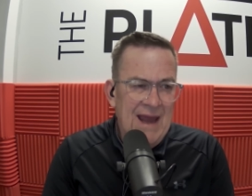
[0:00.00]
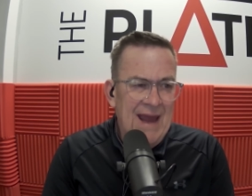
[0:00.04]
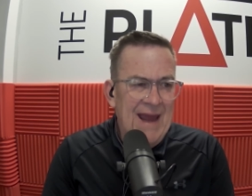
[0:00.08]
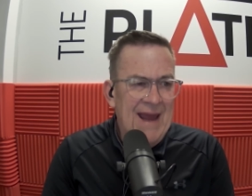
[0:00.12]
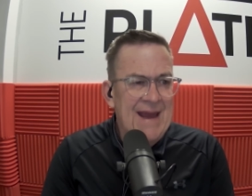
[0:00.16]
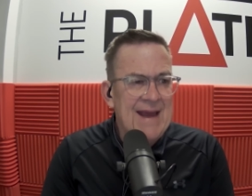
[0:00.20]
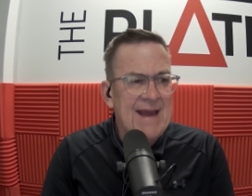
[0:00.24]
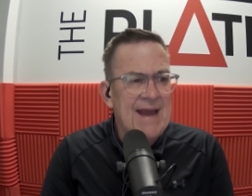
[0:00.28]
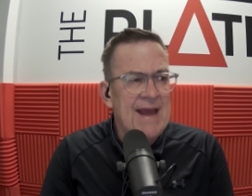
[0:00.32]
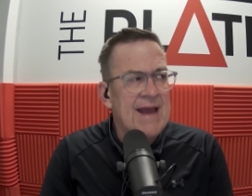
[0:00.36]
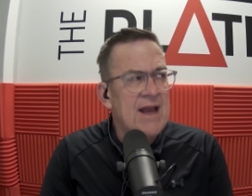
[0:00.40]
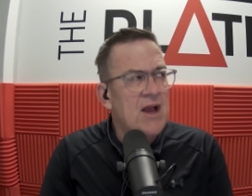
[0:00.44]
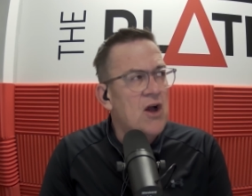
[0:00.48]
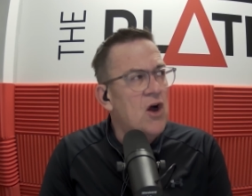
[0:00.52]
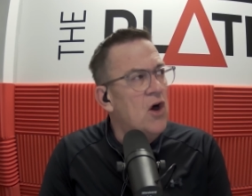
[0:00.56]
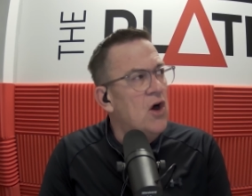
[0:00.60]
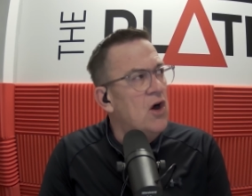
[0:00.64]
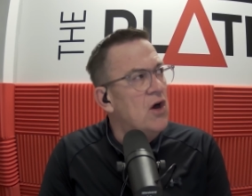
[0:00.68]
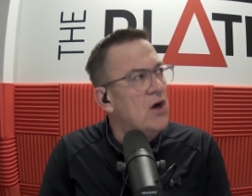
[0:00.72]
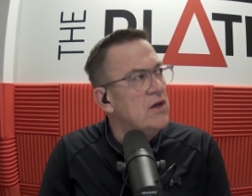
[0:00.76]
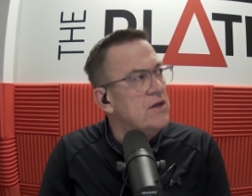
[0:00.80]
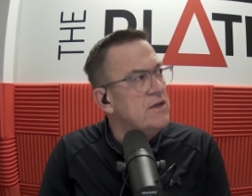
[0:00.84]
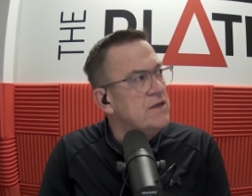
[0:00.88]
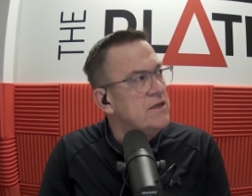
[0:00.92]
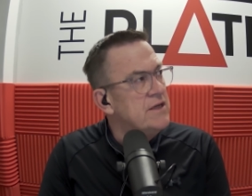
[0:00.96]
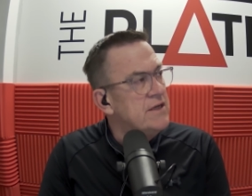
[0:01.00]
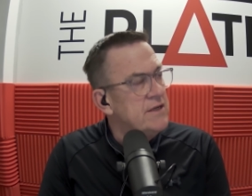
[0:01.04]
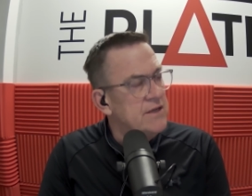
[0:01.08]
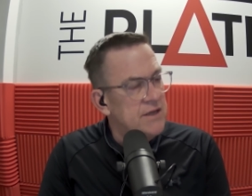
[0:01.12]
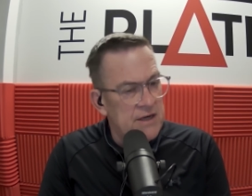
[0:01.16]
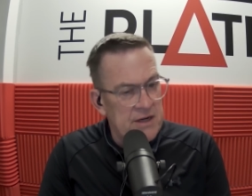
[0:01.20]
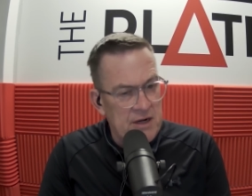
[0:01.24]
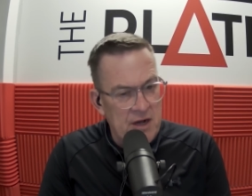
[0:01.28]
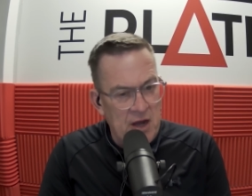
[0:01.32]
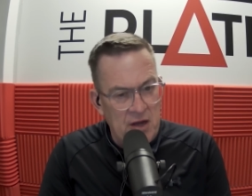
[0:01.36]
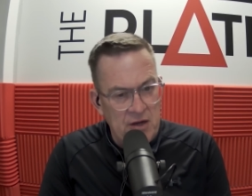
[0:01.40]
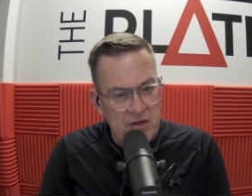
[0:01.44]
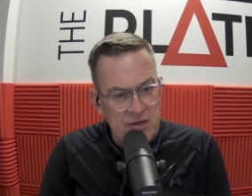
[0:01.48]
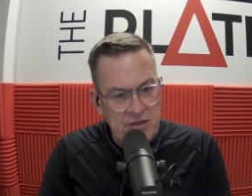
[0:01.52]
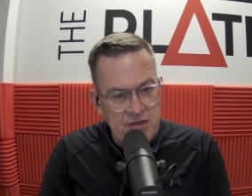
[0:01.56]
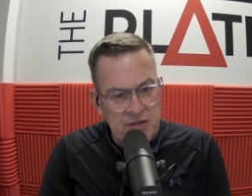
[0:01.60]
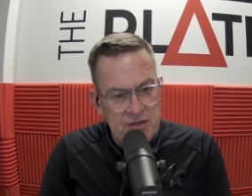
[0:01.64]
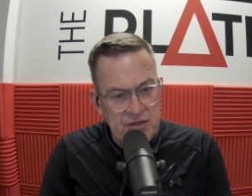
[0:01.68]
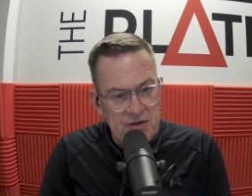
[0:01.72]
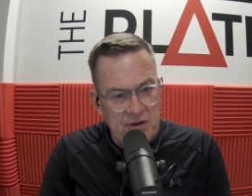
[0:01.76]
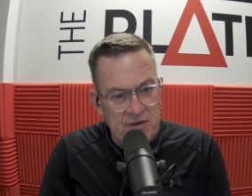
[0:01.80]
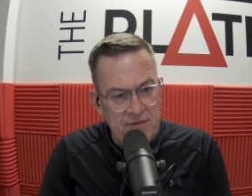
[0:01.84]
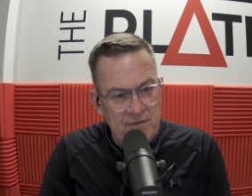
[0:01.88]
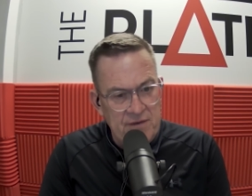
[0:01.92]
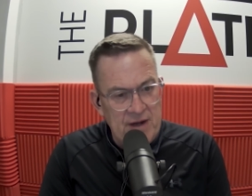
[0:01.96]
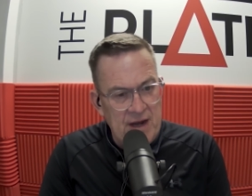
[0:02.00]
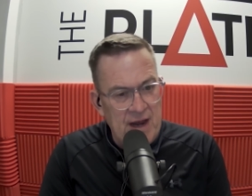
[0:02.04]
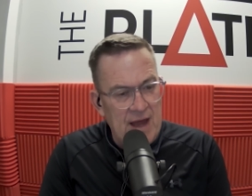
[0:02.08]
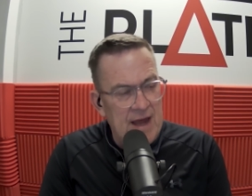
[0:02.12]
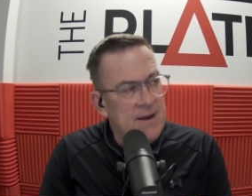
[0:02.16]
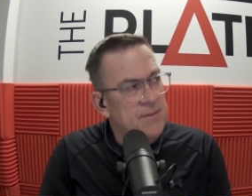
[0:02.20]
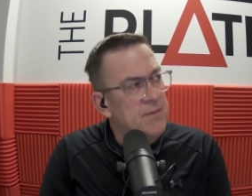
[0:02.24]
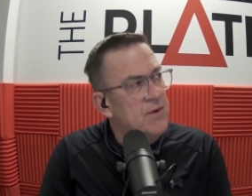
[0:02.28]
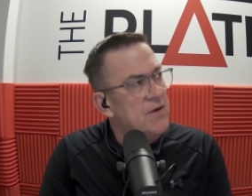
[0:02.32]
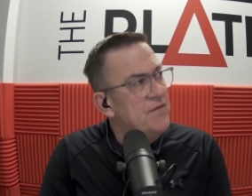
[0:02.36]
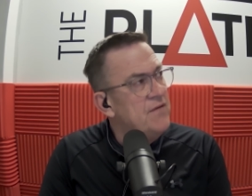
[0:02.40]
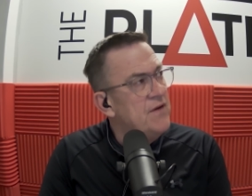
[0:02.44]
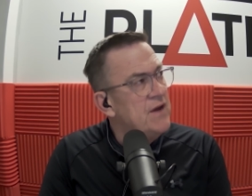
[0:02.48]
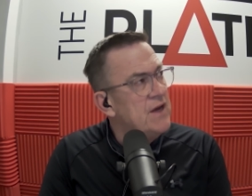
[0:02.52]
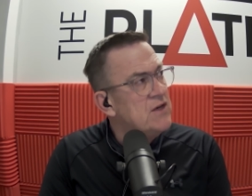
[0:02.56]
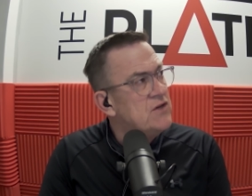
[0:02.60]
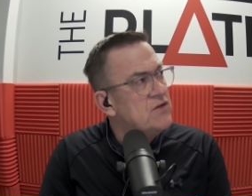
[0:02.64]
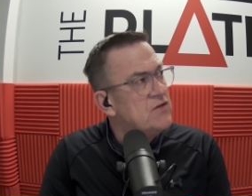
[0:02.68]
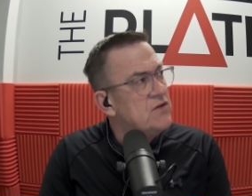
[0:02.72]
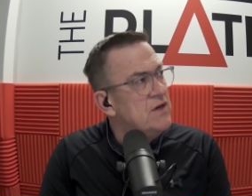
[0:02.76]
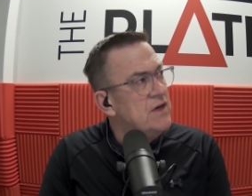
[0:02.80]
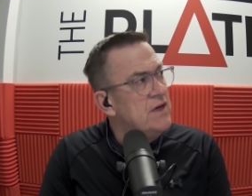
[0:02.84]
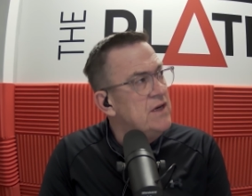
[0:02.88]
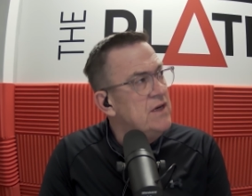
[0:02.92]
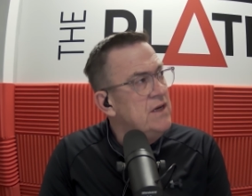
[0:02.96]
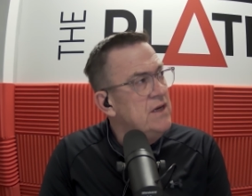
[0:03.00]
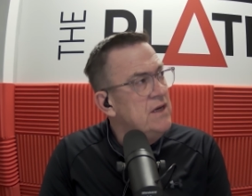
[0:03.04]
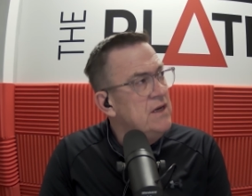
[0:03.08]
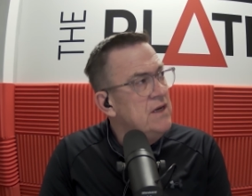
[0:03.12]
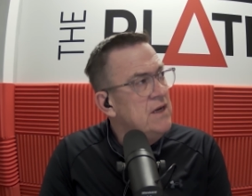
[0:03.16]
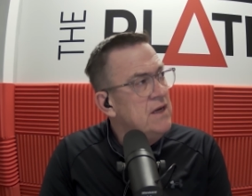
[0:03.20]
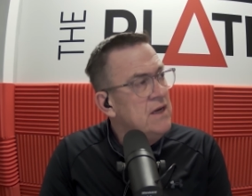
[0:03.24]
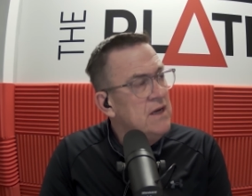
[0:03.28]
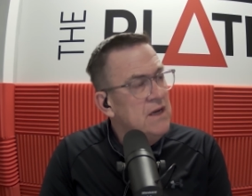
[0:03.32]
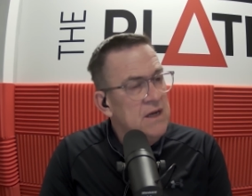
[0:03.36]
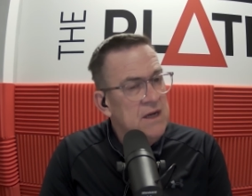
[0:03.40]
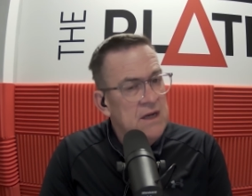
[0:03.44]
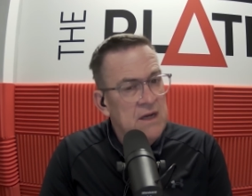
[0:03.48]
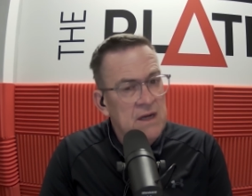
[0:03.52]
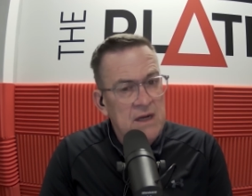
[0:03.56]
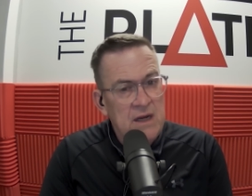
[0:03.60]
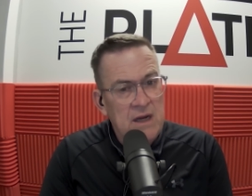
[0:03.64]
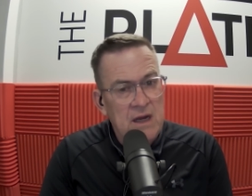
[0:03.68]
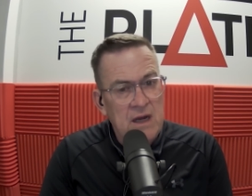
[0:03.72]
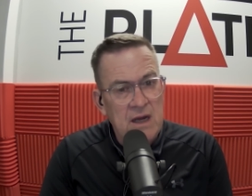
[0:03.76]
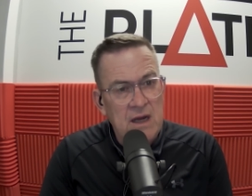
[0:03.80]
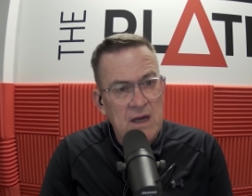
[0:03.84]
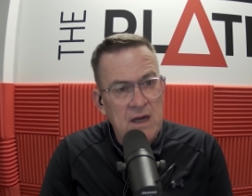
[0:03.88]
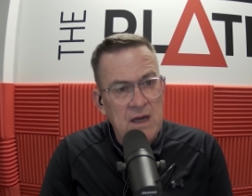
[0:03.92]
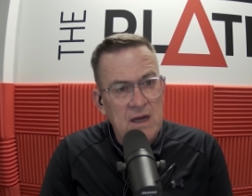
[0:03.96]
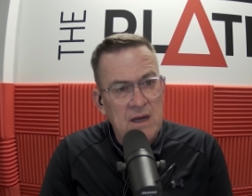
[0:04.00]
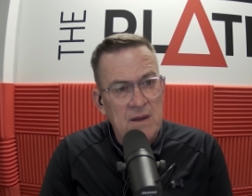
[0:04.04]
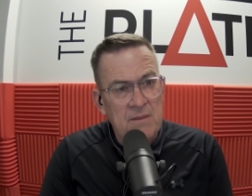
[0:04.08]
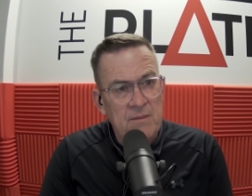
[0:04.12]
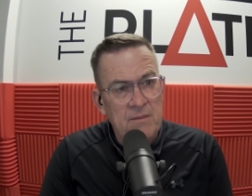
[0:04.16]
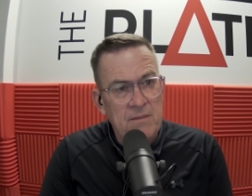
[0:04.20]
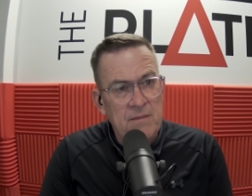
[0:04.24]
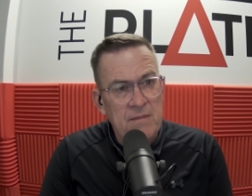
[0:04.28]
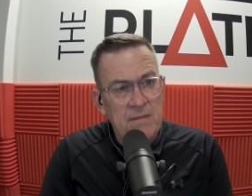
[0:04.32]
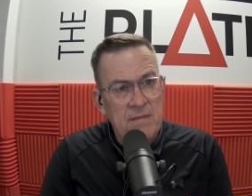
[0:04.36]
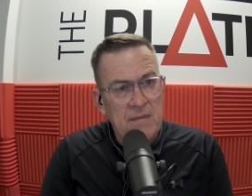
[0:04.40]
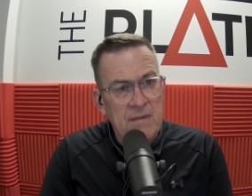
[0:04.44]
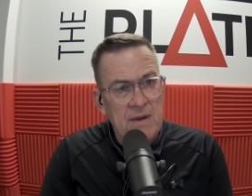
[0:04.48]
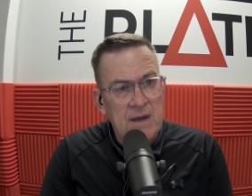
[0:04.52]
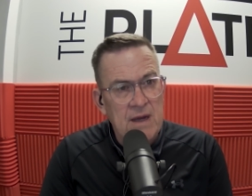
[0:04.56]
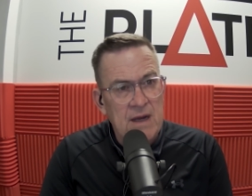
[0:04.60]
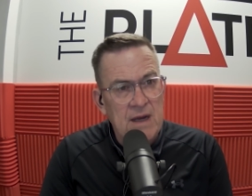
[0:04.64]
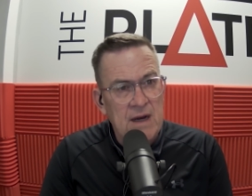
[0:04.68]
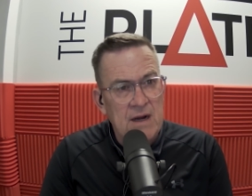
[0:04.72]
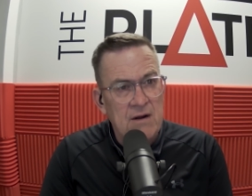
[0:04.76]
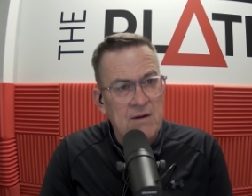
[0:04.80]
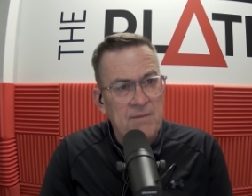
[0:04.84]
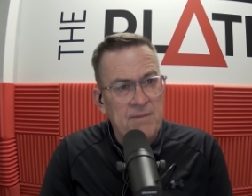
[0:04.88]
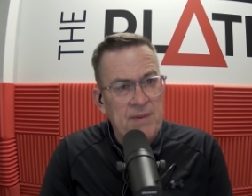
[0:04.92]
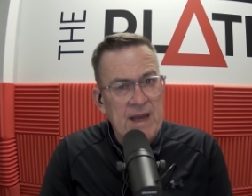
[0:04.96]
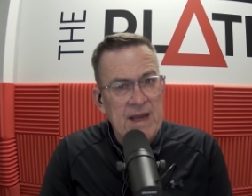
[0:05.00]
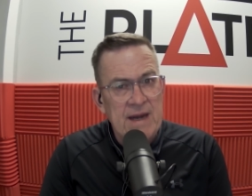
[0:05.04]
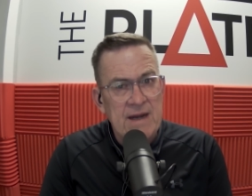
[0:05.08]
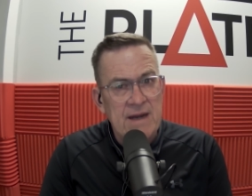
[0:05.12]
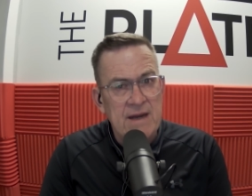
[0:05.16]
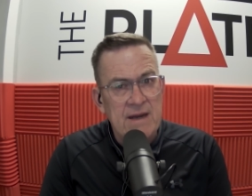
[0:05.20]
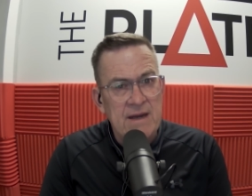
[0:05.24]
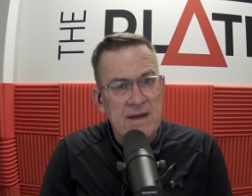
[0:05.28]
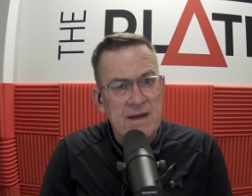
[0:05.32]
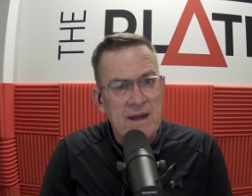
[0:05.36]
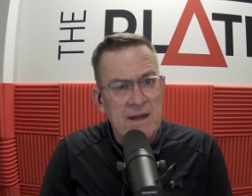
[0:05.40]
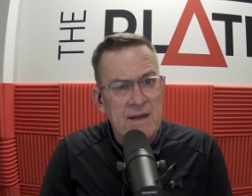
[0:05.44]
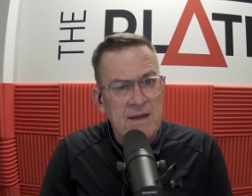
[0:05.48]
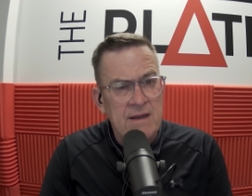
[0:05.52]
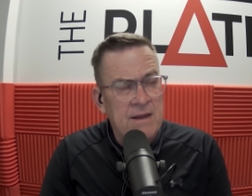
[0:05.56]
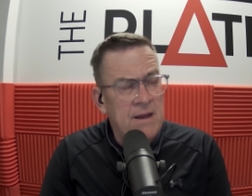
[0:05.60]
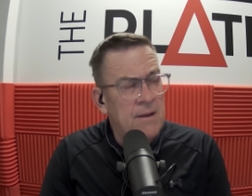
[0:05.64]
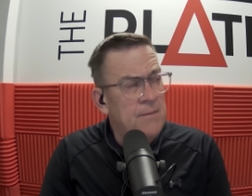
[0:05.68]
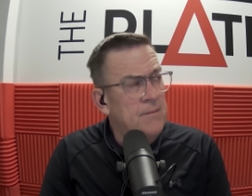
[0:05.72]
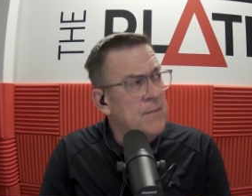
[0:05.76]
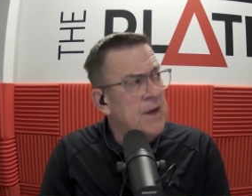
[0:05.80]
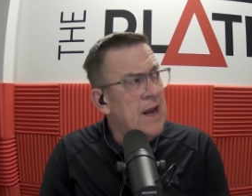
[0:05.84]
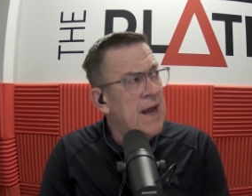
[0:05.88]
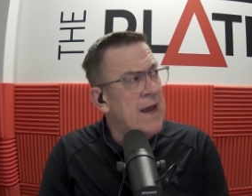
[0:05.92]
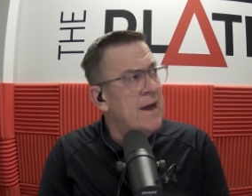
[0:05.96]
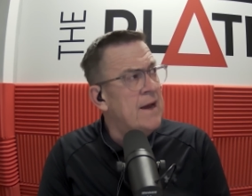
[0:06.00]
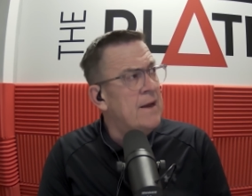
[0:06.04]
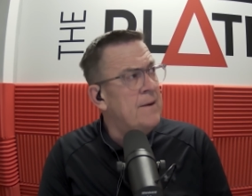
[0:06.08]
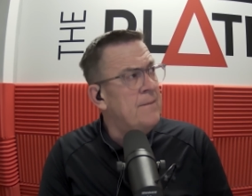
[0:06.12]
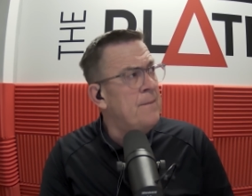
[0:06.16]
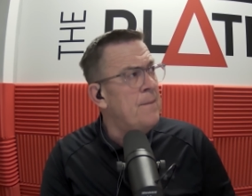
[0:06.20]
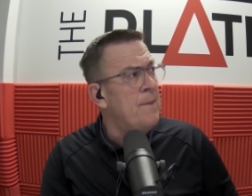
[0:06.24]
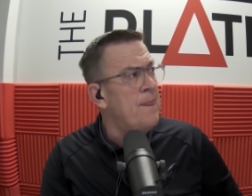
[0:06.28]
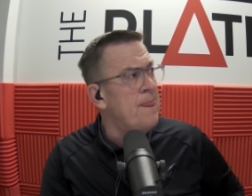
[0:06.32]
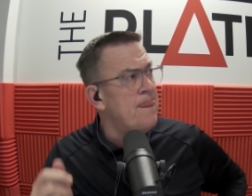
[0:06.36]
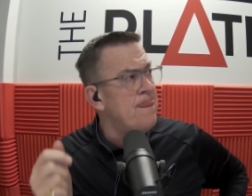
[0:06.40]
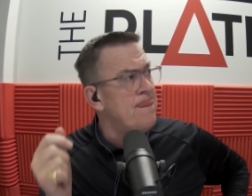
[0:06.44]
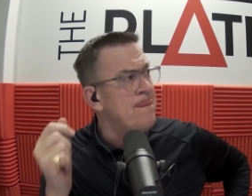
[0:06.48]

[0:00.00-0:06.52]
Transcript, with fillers: hanging on to the notion of a Labor victory um, are abandoning them now?